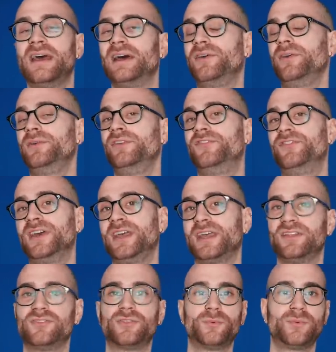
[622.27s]
and who you think
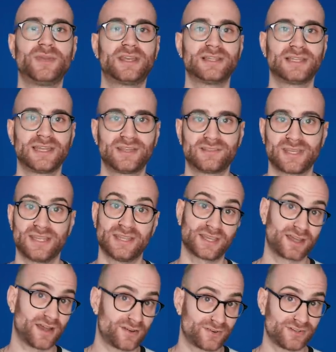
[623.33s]
is the weak link in the
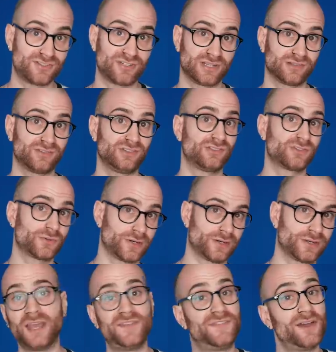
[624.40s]
current Chelsea
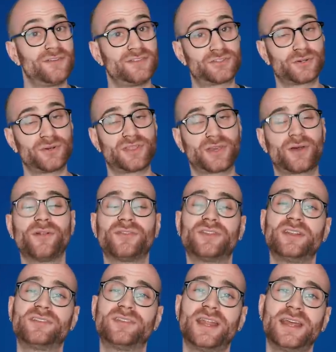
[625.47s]
squad. If you have enjoyed the
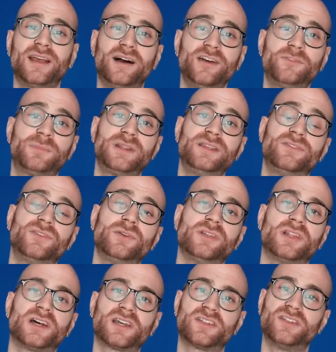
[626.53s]
content today, guys, please do
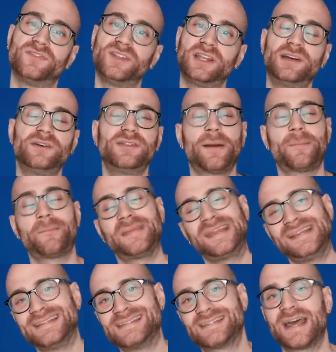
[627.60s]
like the video. That
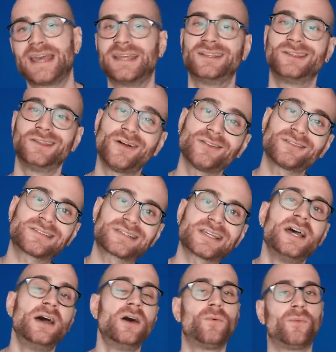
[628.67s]
means a lot.
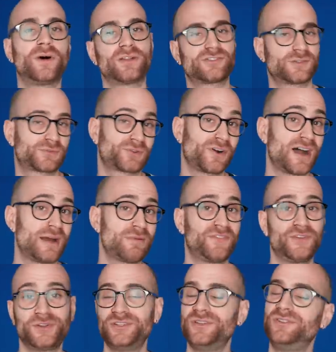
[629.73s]
Why not subscribe
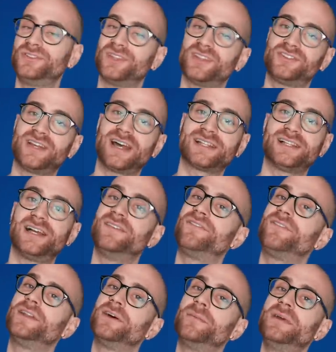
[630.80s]
if you're new to the channel and
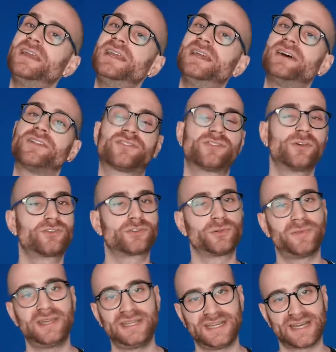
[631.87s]
follow me on social
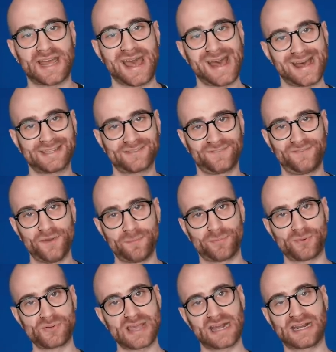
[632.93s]
media at
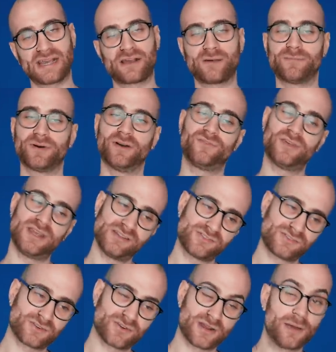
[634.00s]
Football Yannick on both
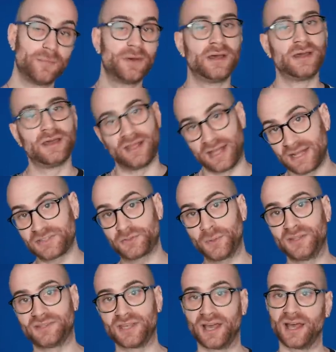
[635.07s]
Instagram and
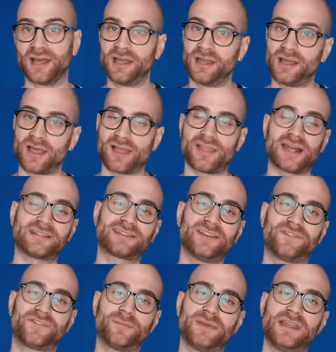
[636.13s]
Twitter. that's
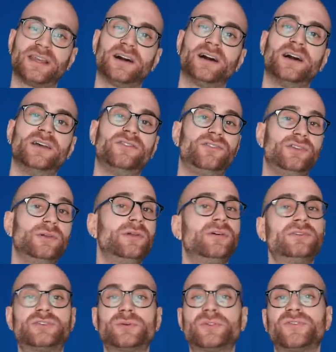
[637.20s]
it from me, guys. You lot
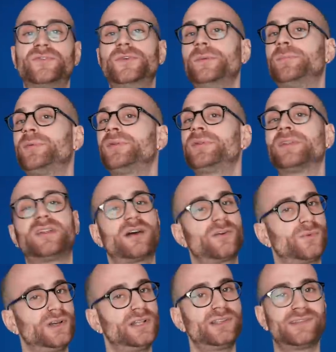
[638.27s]
enjoy the football, and I
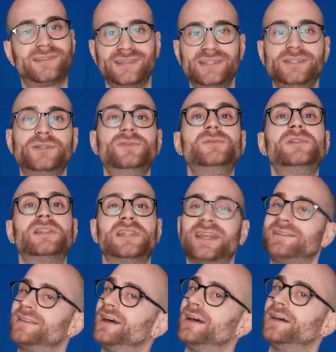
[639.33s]
will see you
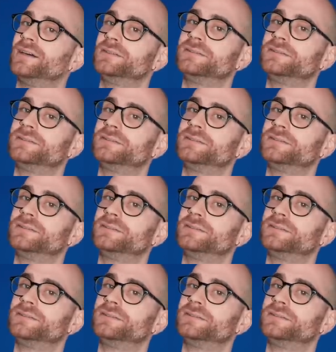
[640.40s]
later